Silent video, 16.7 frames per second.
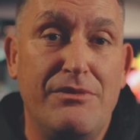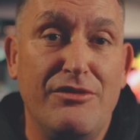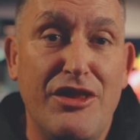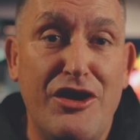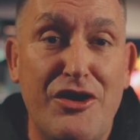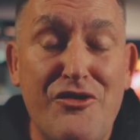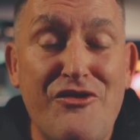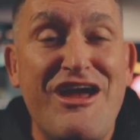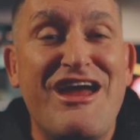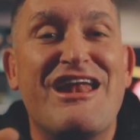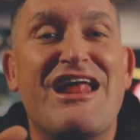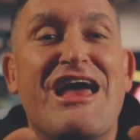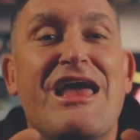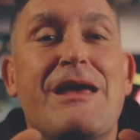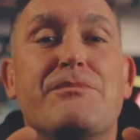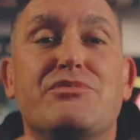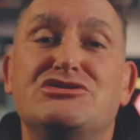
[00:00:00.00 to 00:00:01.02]
down below,
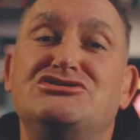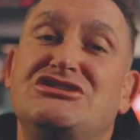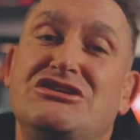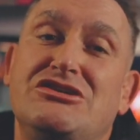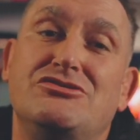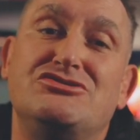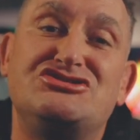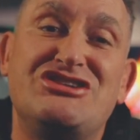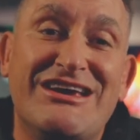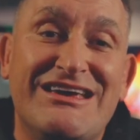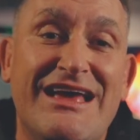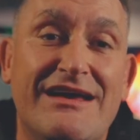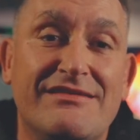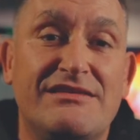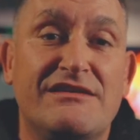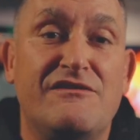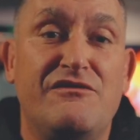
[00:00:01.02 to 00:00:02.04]
and I appreciate you checking
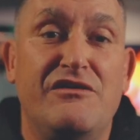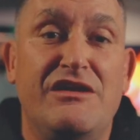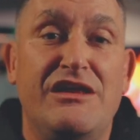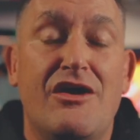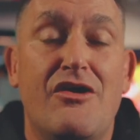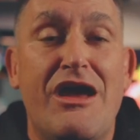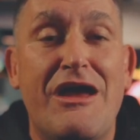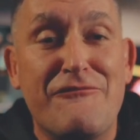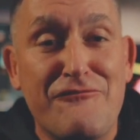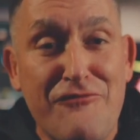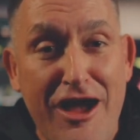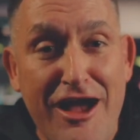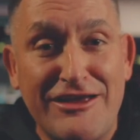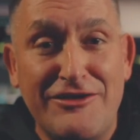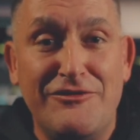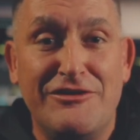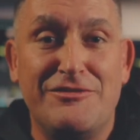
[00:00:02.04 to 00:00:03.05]
out this video and
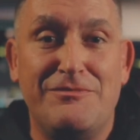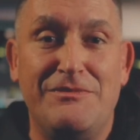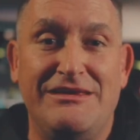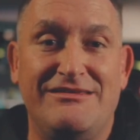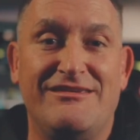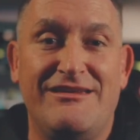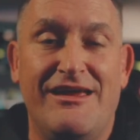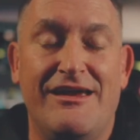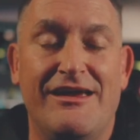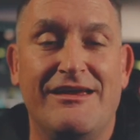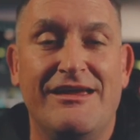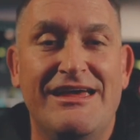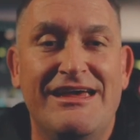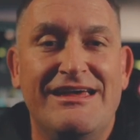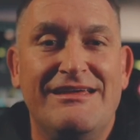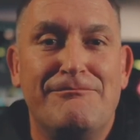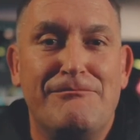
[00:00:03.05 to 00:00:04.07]
rocking with me today.
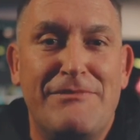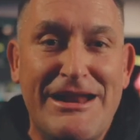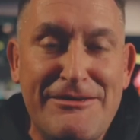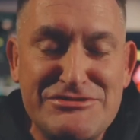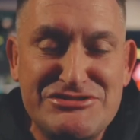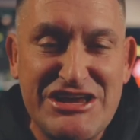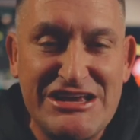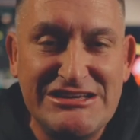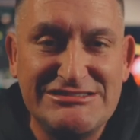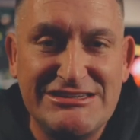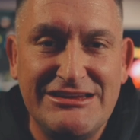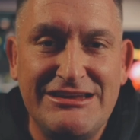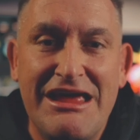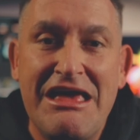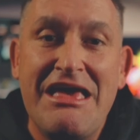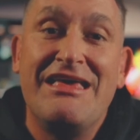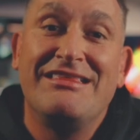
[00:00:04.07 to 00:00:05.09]
My name is
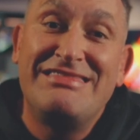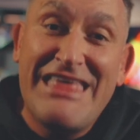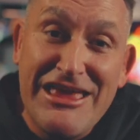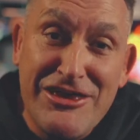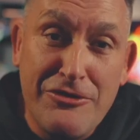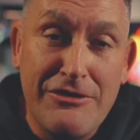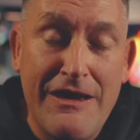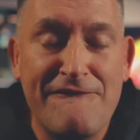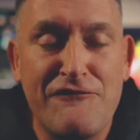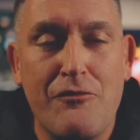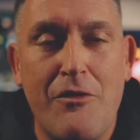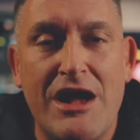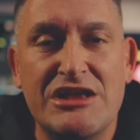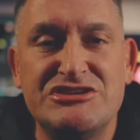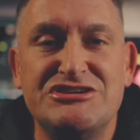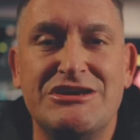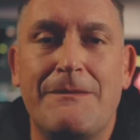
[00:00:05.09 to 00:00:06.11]
Jason. Thank you again for
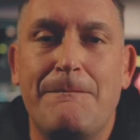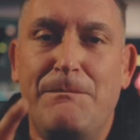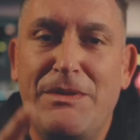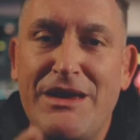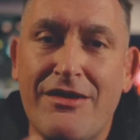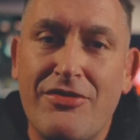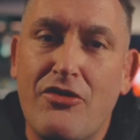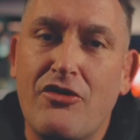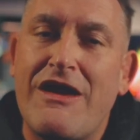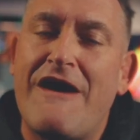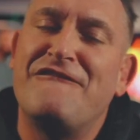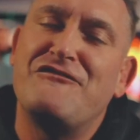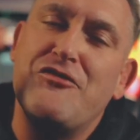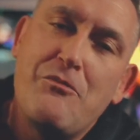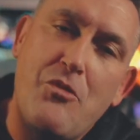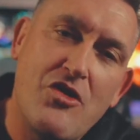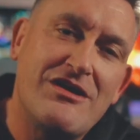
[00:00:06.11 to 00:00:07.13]
watching. Be on the
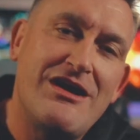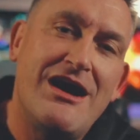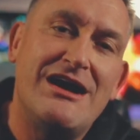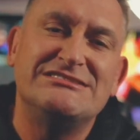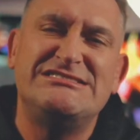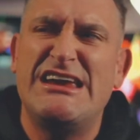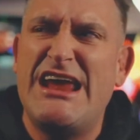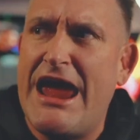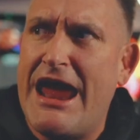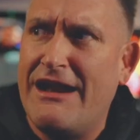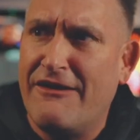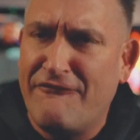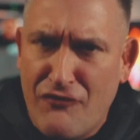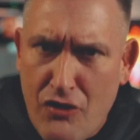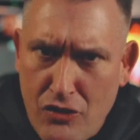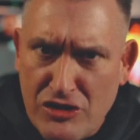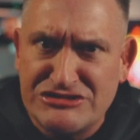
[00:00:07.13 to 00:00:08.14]
lookout for more content and,
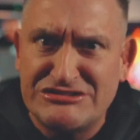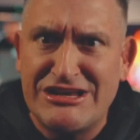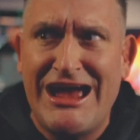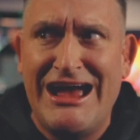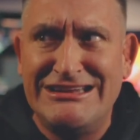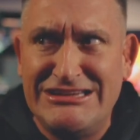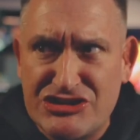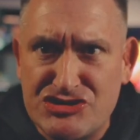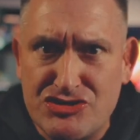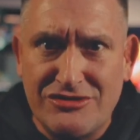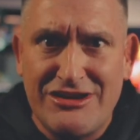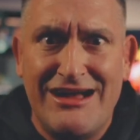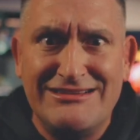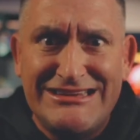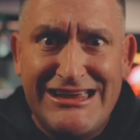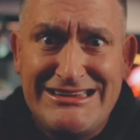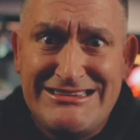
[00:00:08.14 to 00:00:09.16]
of course, additional
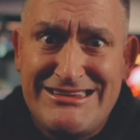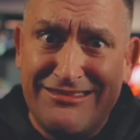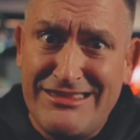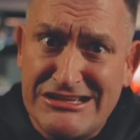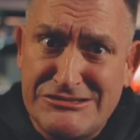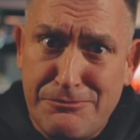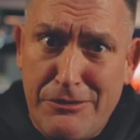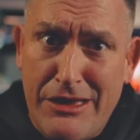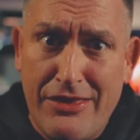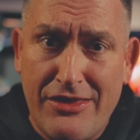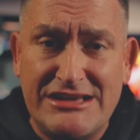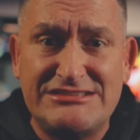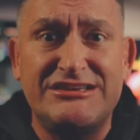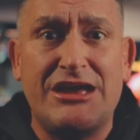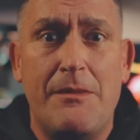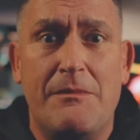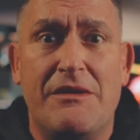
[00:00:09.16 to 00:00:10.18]
content into this
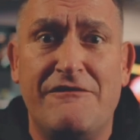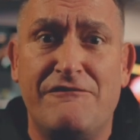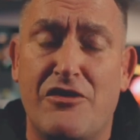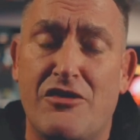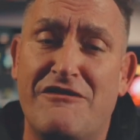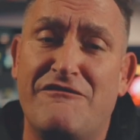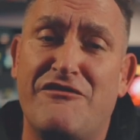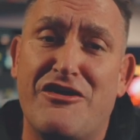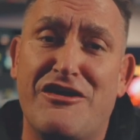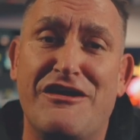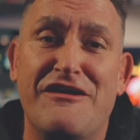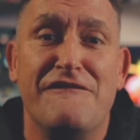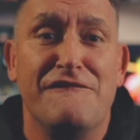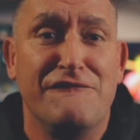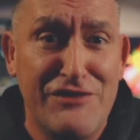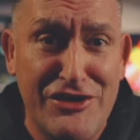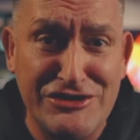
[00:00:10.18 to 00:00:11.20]
playlist coming very, very,
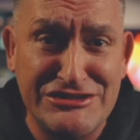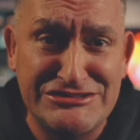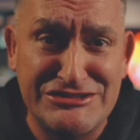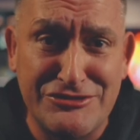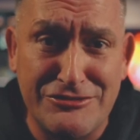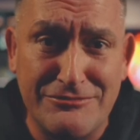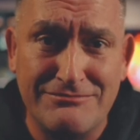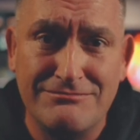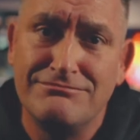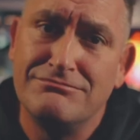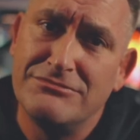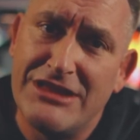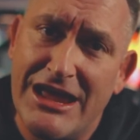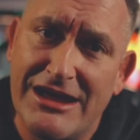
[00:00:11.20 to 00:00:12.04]
very soon.